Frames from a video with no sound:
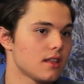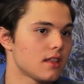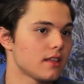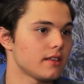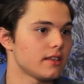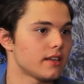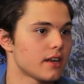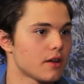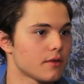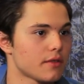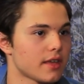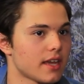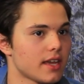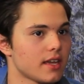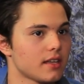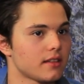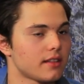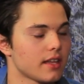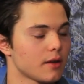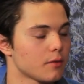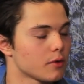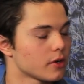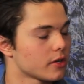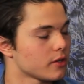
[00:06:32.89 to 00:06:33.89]
you know, they
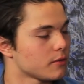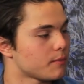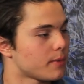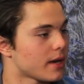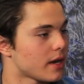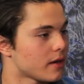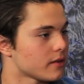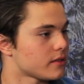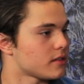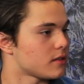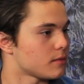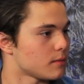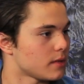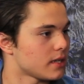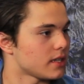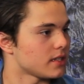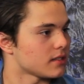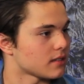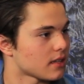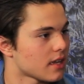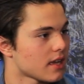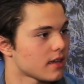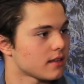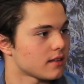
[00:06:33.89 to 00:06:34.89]
were good parents to me.
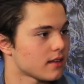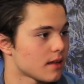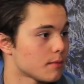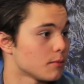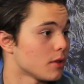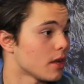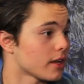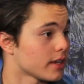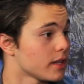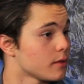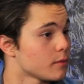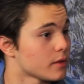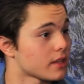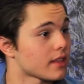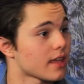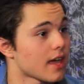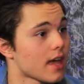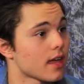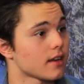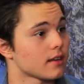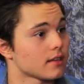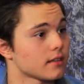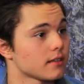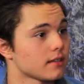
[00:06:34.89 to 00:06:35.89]
I'm lucky with
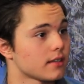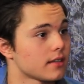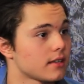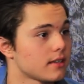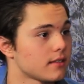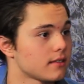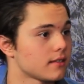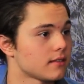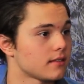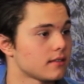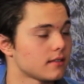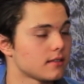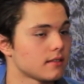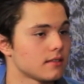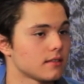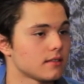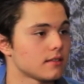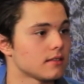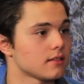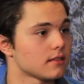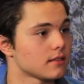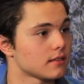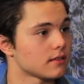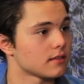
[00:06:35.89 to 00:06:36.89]
that. And they were,